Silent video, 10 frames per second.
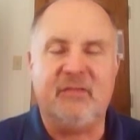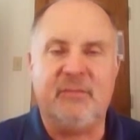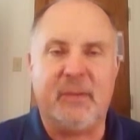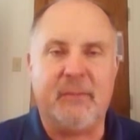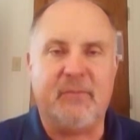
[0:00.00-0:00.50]
of
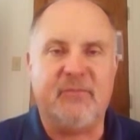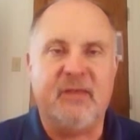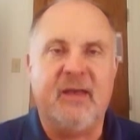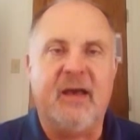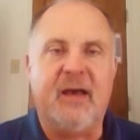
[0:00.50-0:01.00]
these papers.
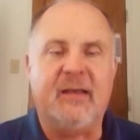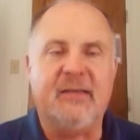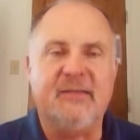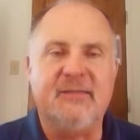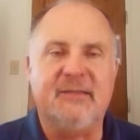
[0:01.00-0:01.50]
I
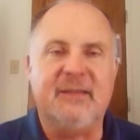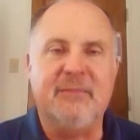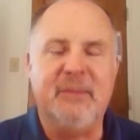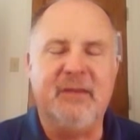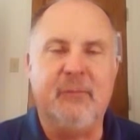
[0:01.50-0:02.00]
can tell
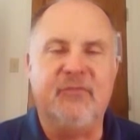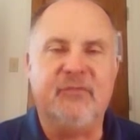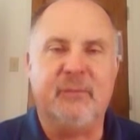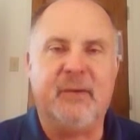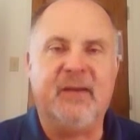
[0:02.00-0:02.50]
immediately when
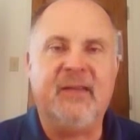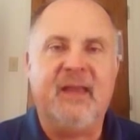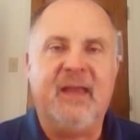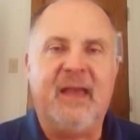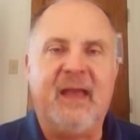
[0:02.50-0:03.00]

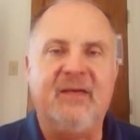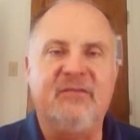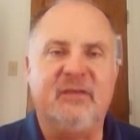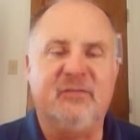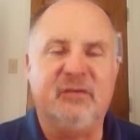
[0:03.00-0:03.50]
somebody
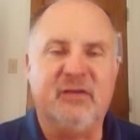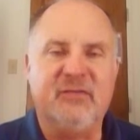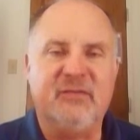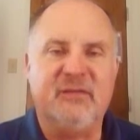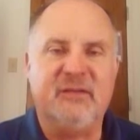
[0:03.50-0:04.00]
has
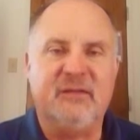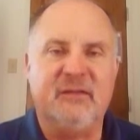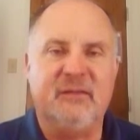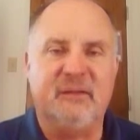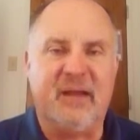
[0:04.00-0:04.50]
adjusted
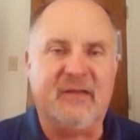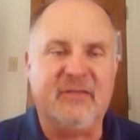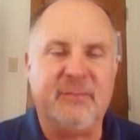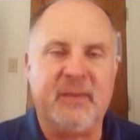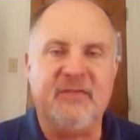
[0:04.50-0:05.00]
the
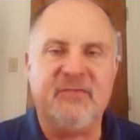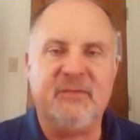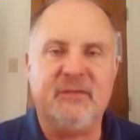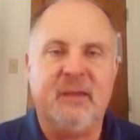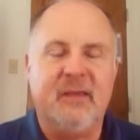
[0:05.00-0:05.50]
line
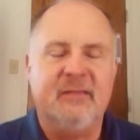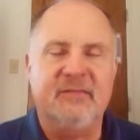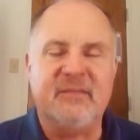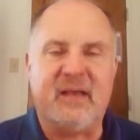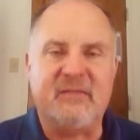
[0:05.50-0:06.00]
spacing,
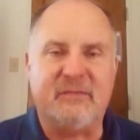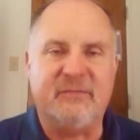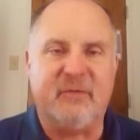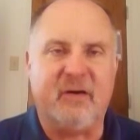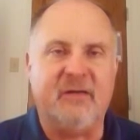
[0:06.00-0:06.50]
the size
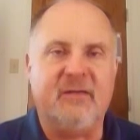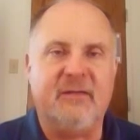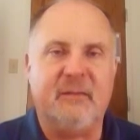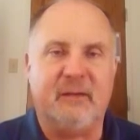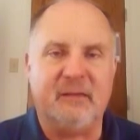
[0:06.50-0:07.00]
of font.
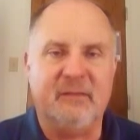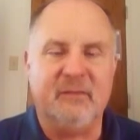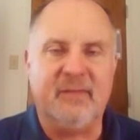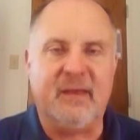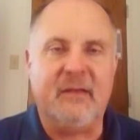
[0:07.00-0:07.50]
I can
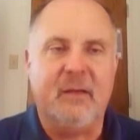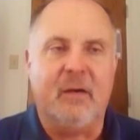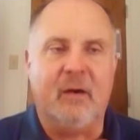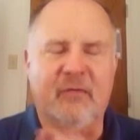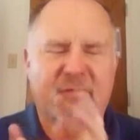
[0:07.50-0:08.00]
do that.
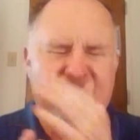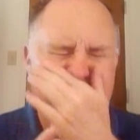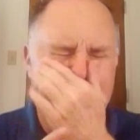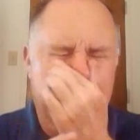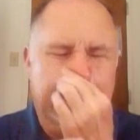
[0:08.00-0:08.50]
Also, at the
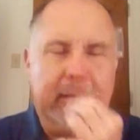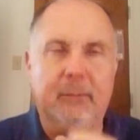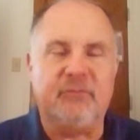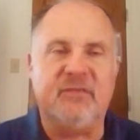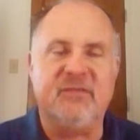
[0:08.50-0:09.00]
very
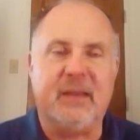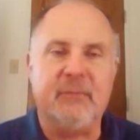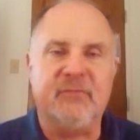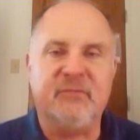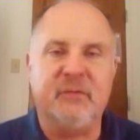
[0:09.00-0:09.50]
beginning, it says
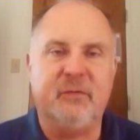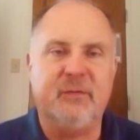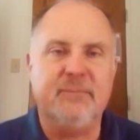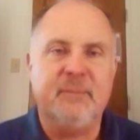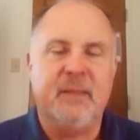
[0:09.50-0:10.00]
name of
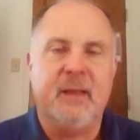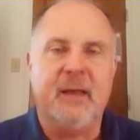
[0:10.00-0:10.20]
student,